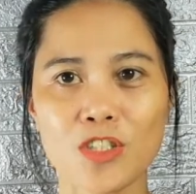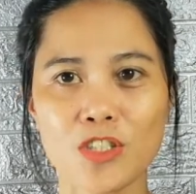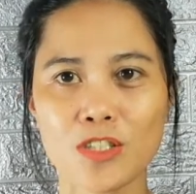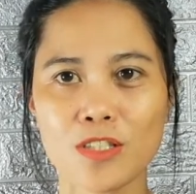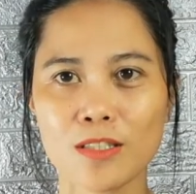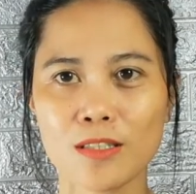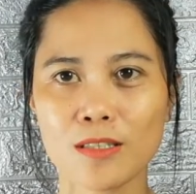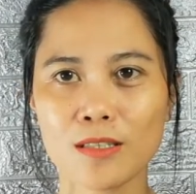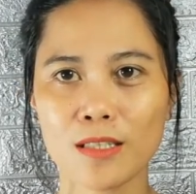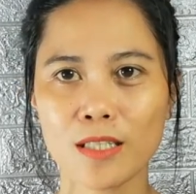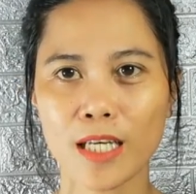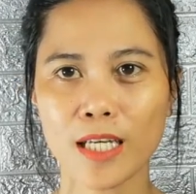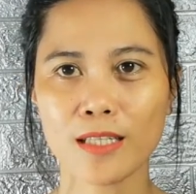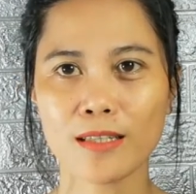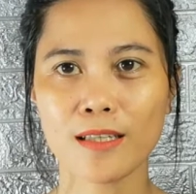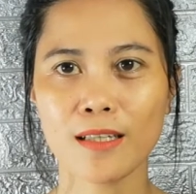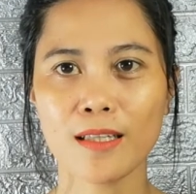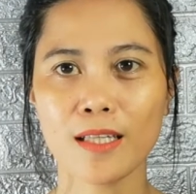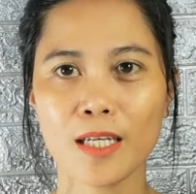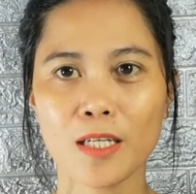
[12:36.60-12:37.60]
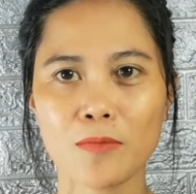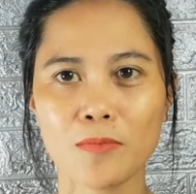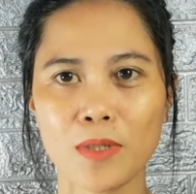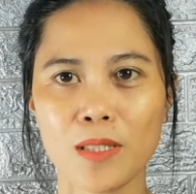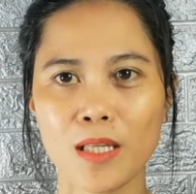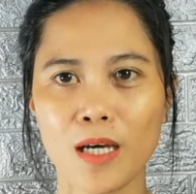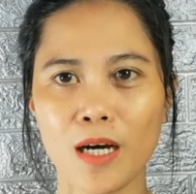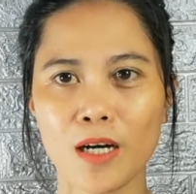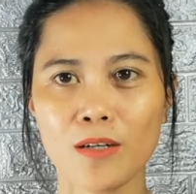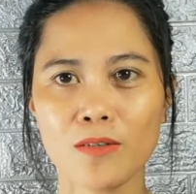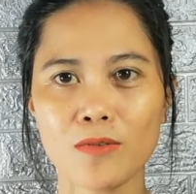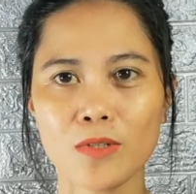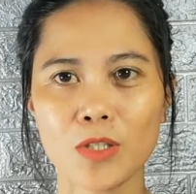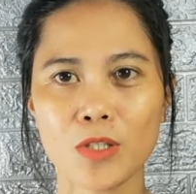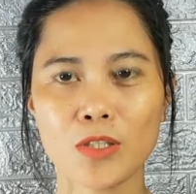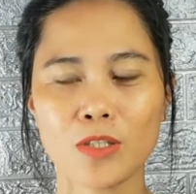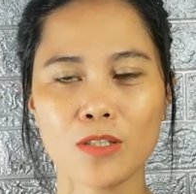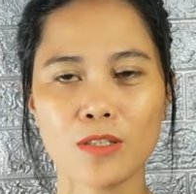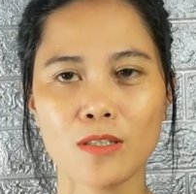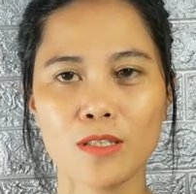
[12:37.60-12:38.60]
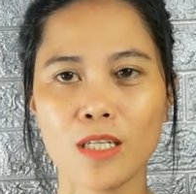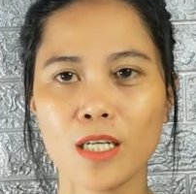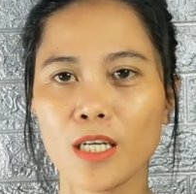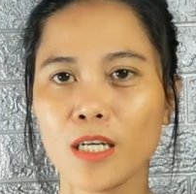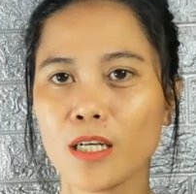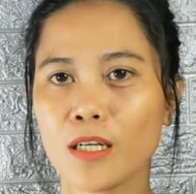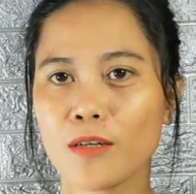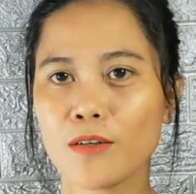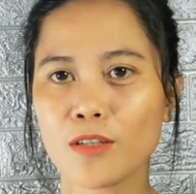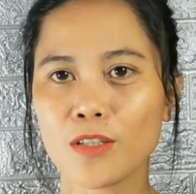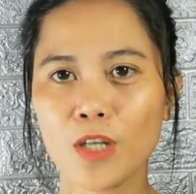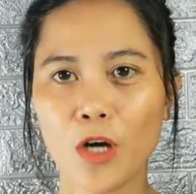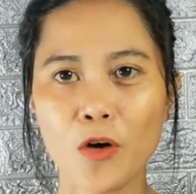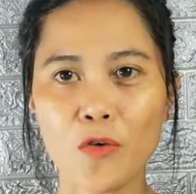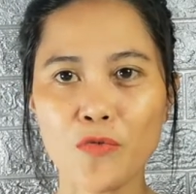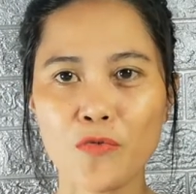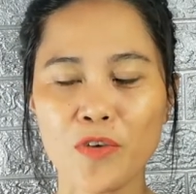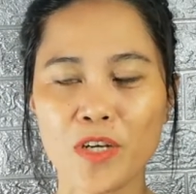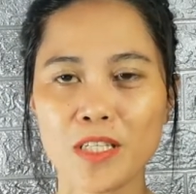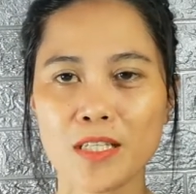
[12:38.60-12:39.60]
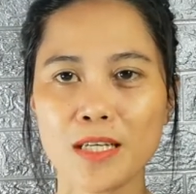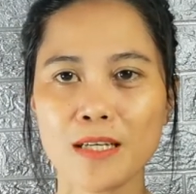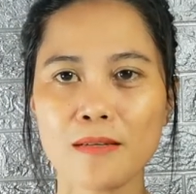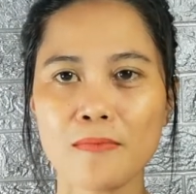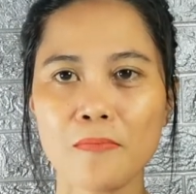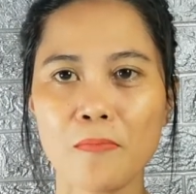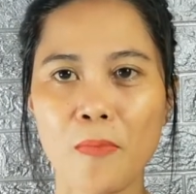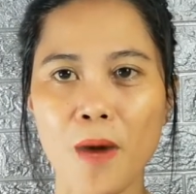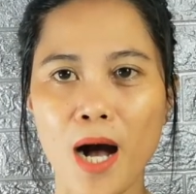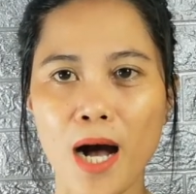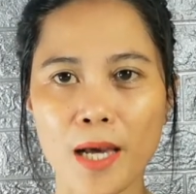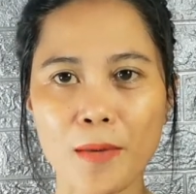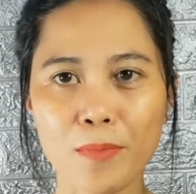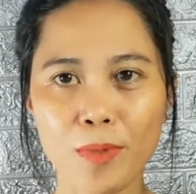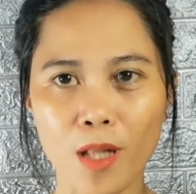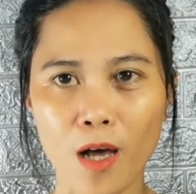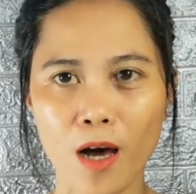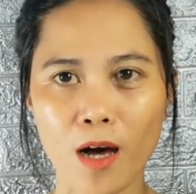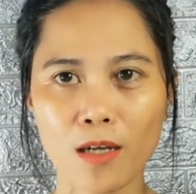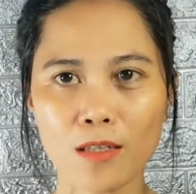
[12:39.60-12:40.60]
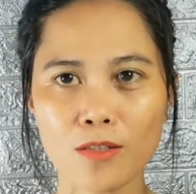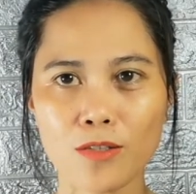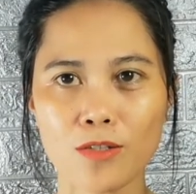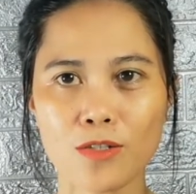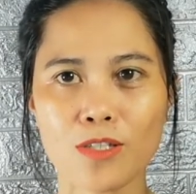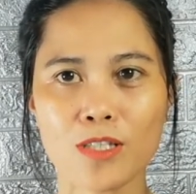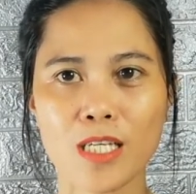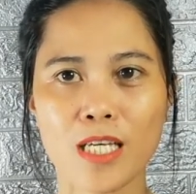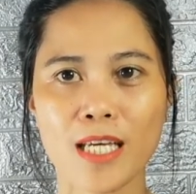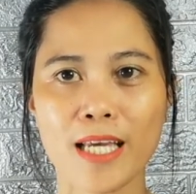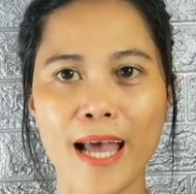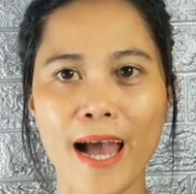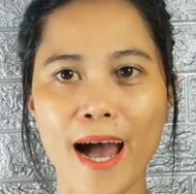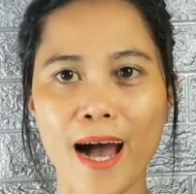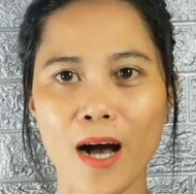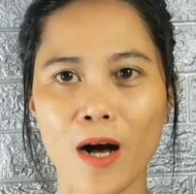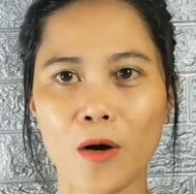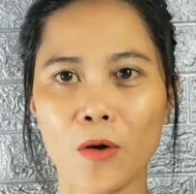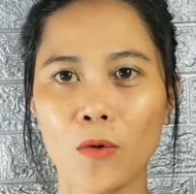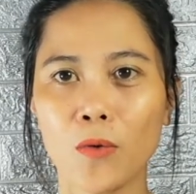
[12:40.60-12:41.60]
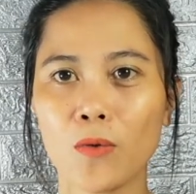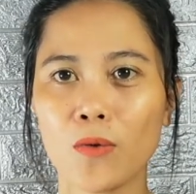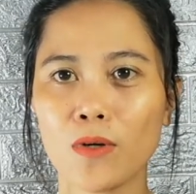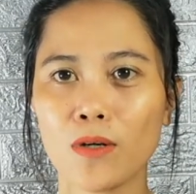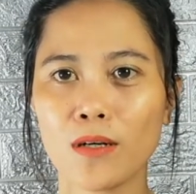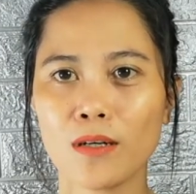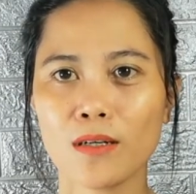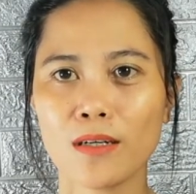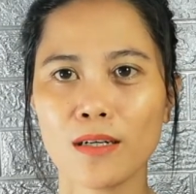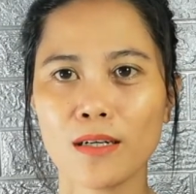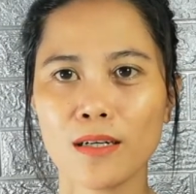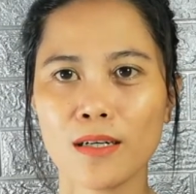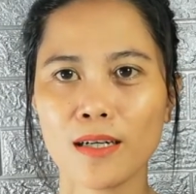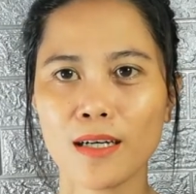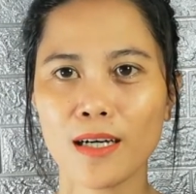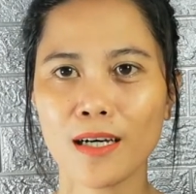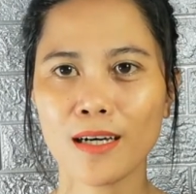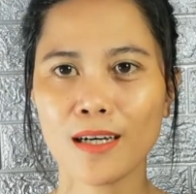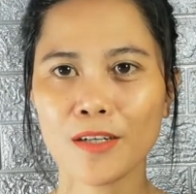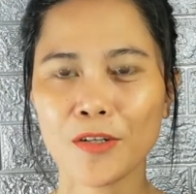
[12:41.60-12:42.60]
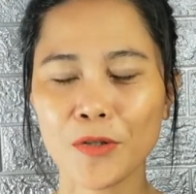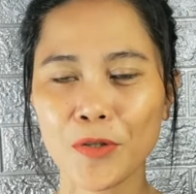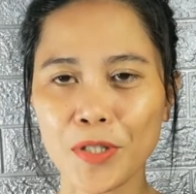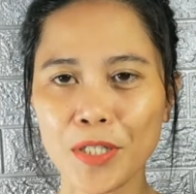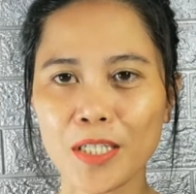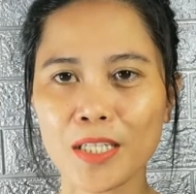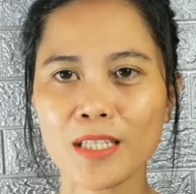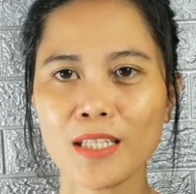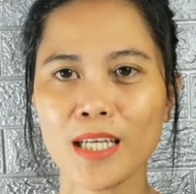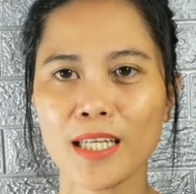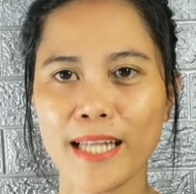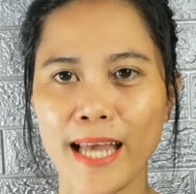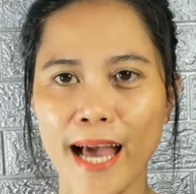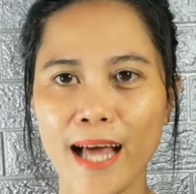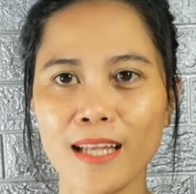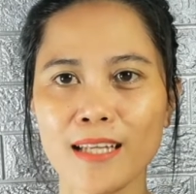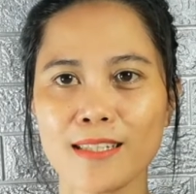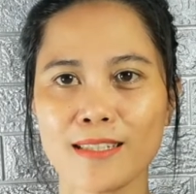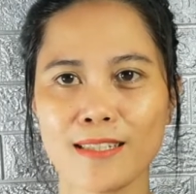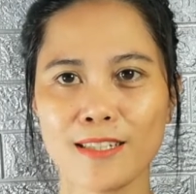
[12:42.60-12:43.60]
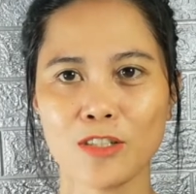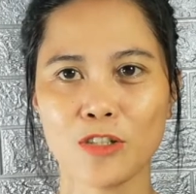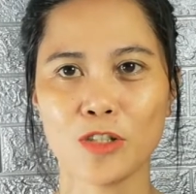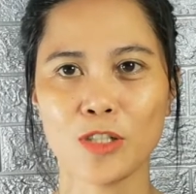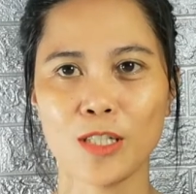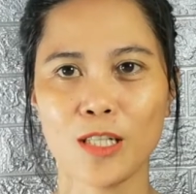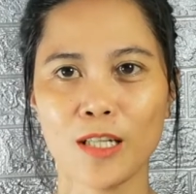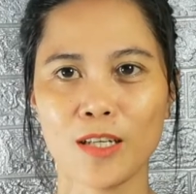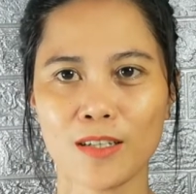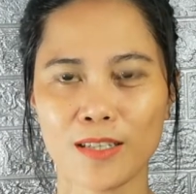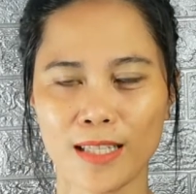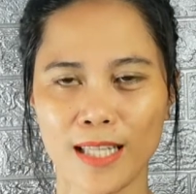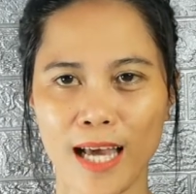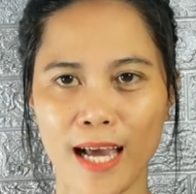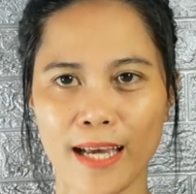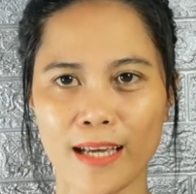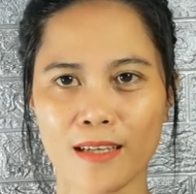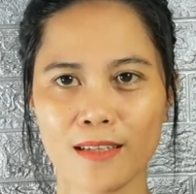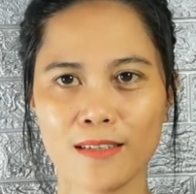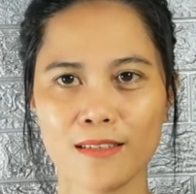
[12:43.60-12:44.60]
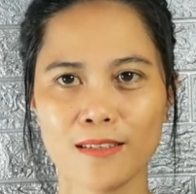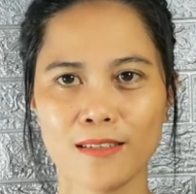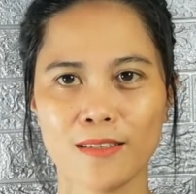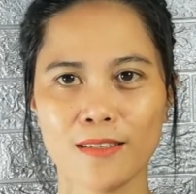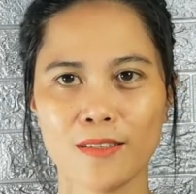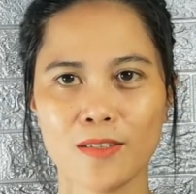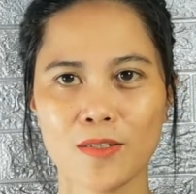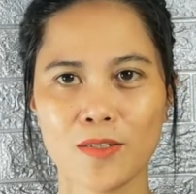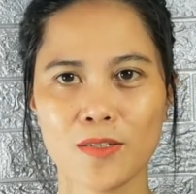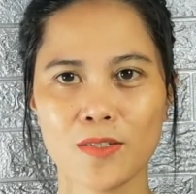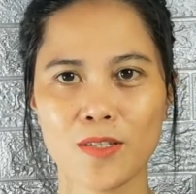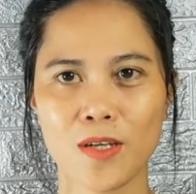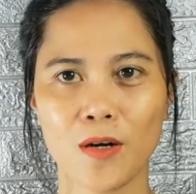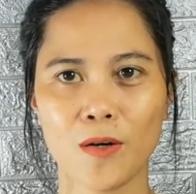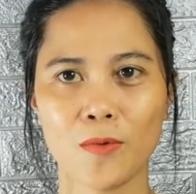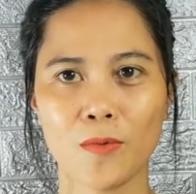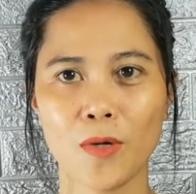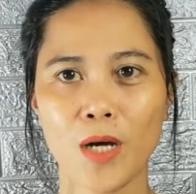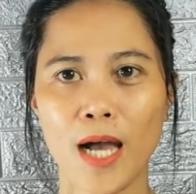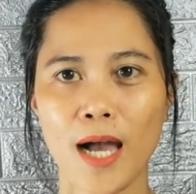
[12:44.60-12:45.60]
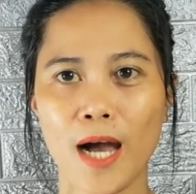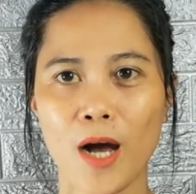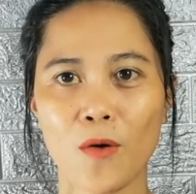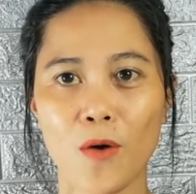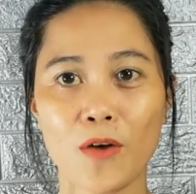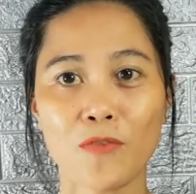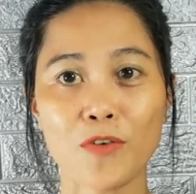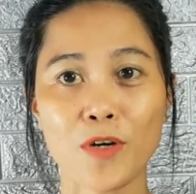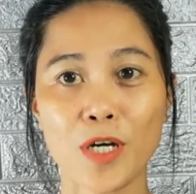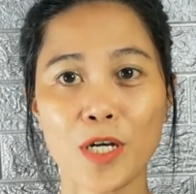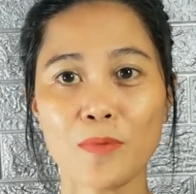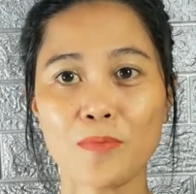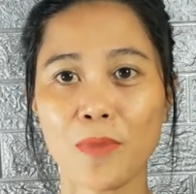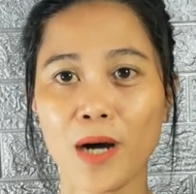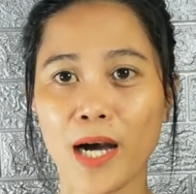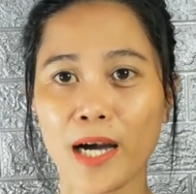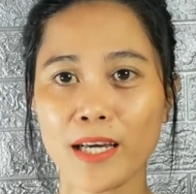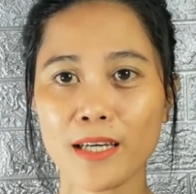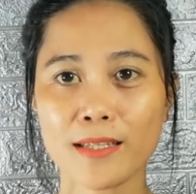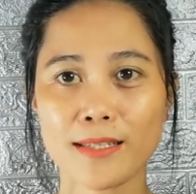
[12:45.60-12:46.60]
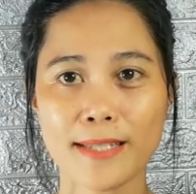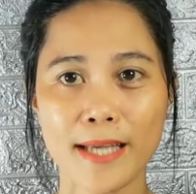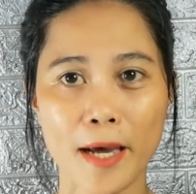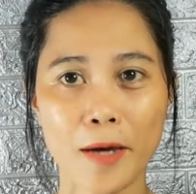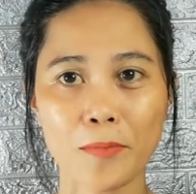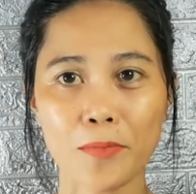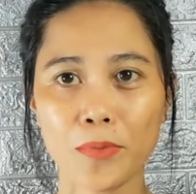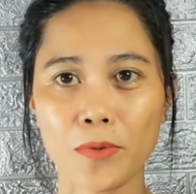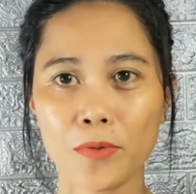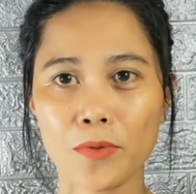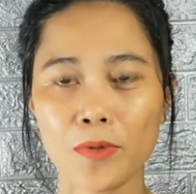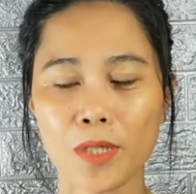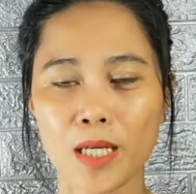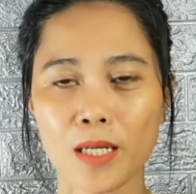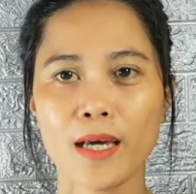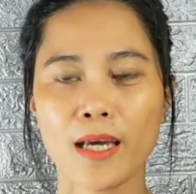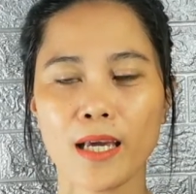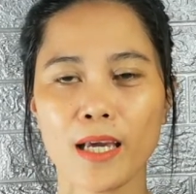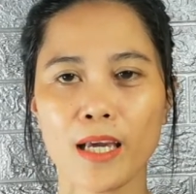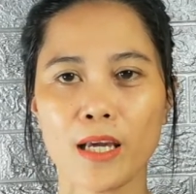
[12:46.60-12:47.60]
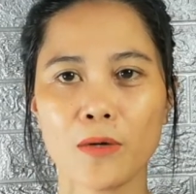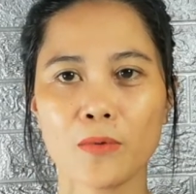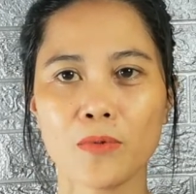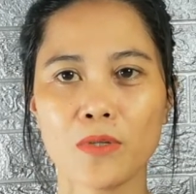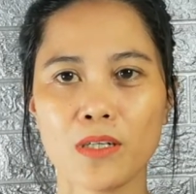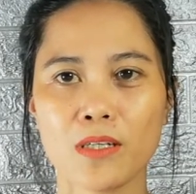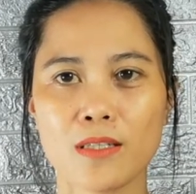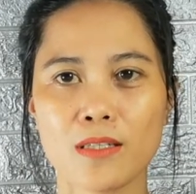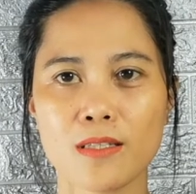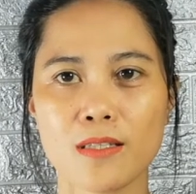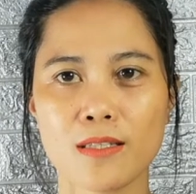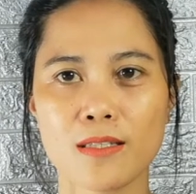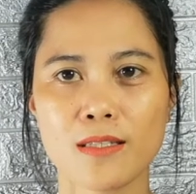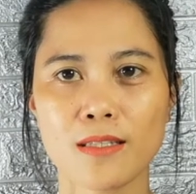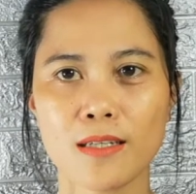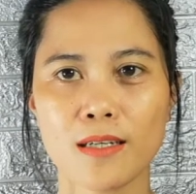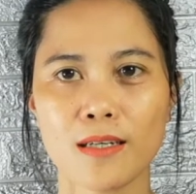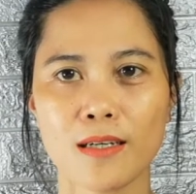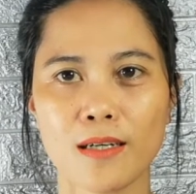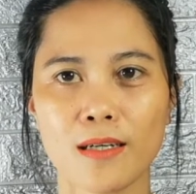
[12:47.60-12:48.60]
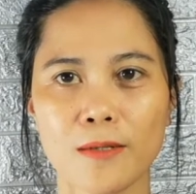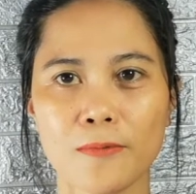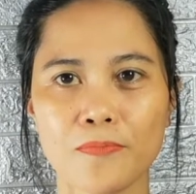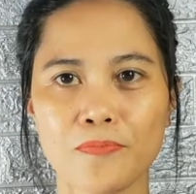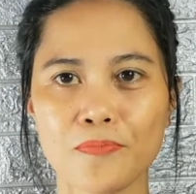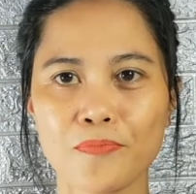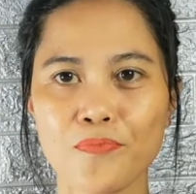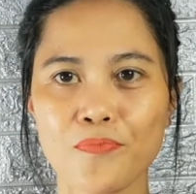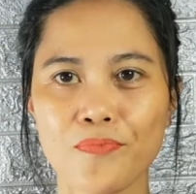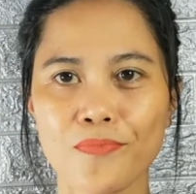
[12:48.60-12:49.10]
Just click the link below. You could go visit my blog to see how a critical analysis should look like. So, however, in my sample, it was a